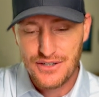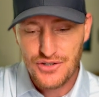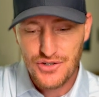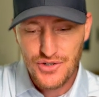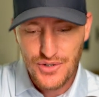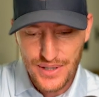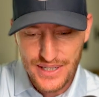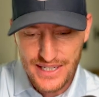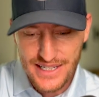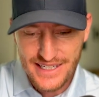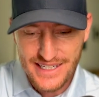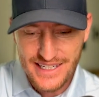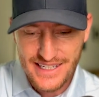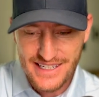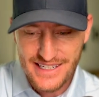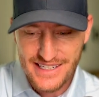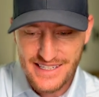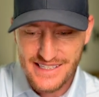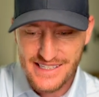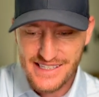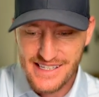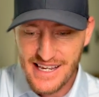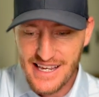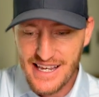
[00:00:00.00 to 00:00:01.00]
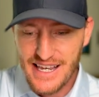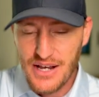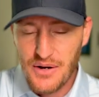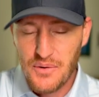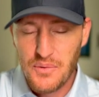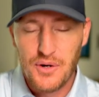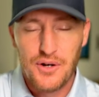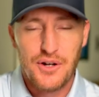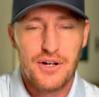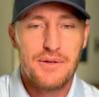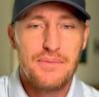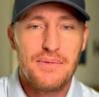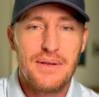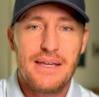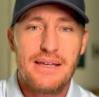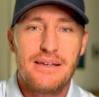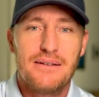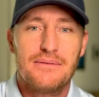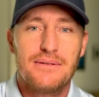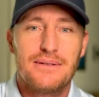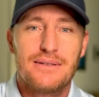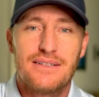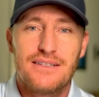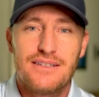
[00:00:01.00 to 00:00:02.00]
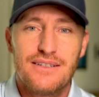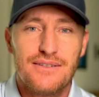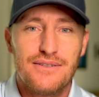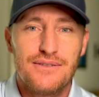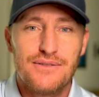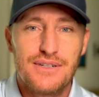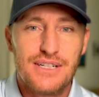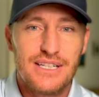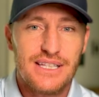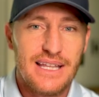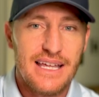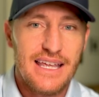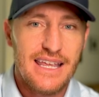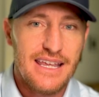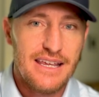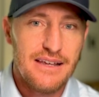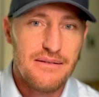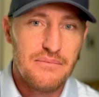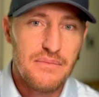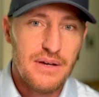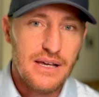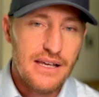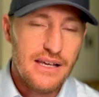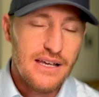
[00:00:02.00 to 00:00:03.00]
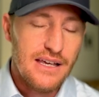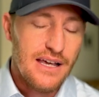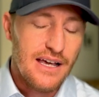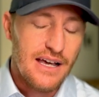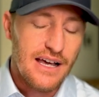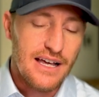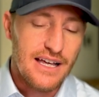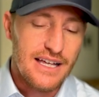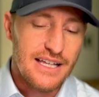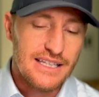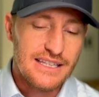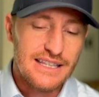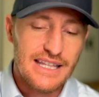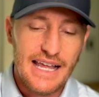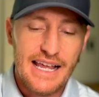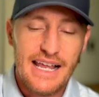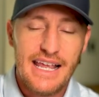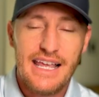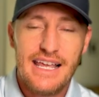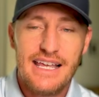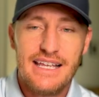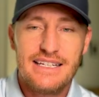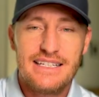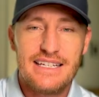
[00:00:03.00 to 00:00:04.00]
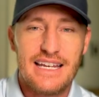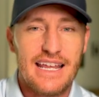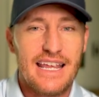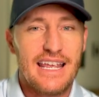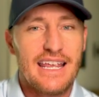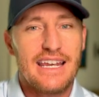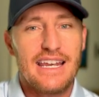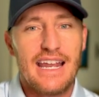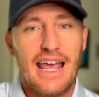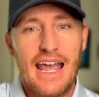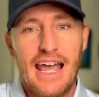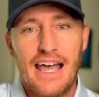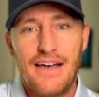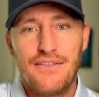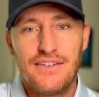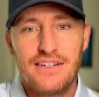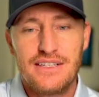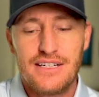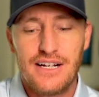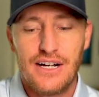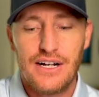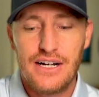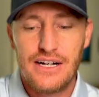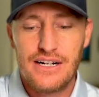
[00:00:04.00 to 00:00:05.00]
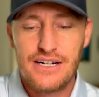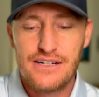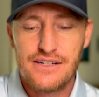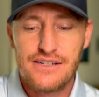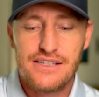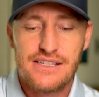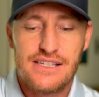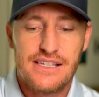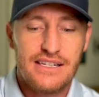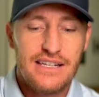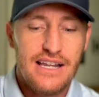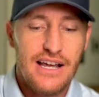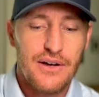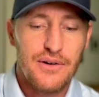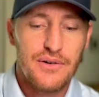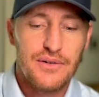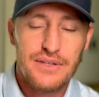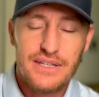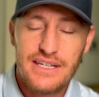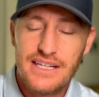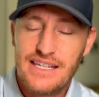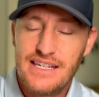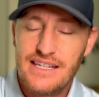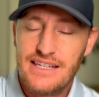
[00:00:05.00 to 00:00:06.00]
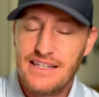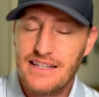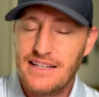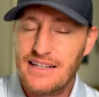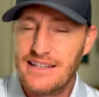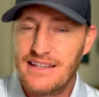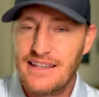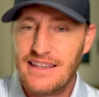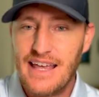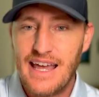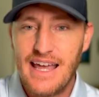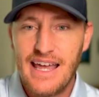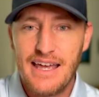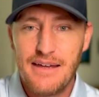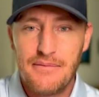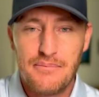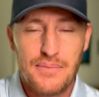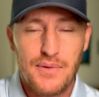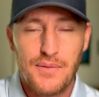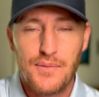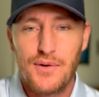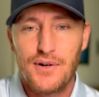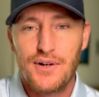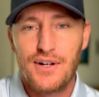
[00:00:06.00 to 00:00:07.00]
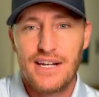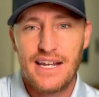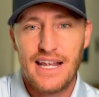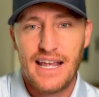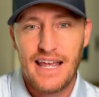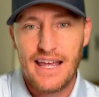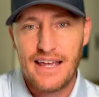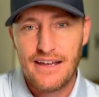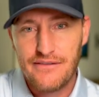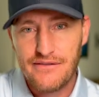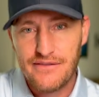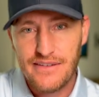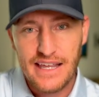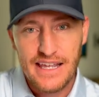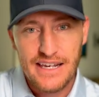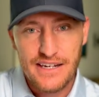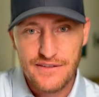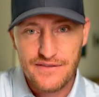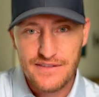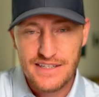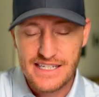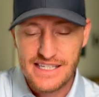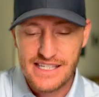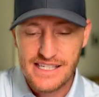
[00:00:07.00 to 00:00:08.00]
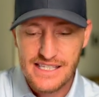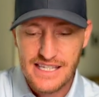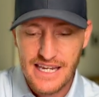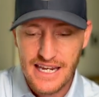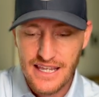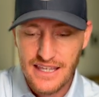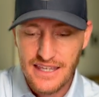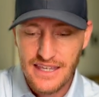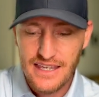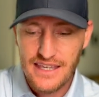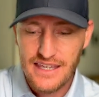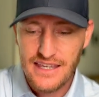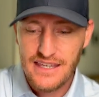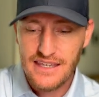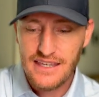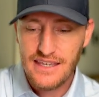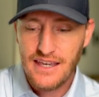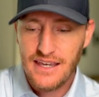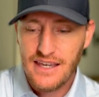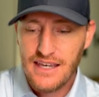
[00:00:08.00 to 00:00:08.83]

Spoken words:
Trinities. We're going to be able to claim land and avatars. Not only that, but we're going to have NFT staking,